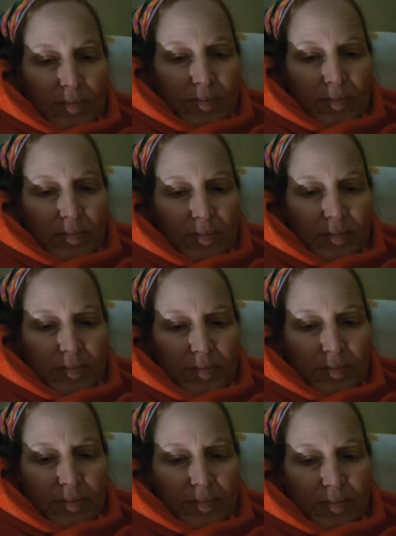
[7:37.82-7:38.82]

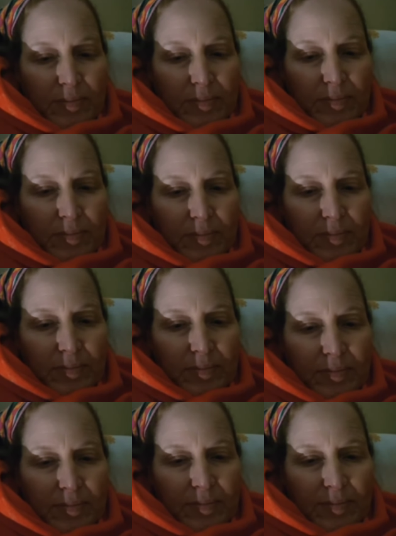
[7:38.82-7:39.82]

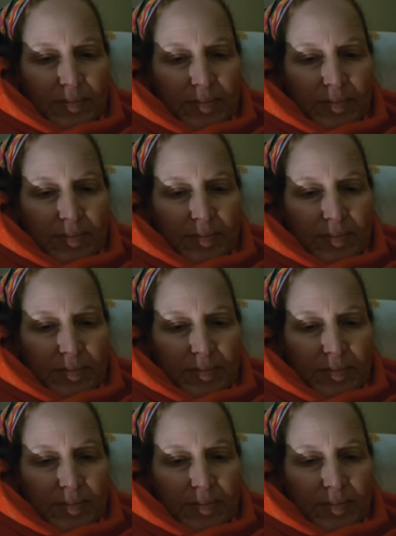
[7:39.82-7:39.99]
(silence)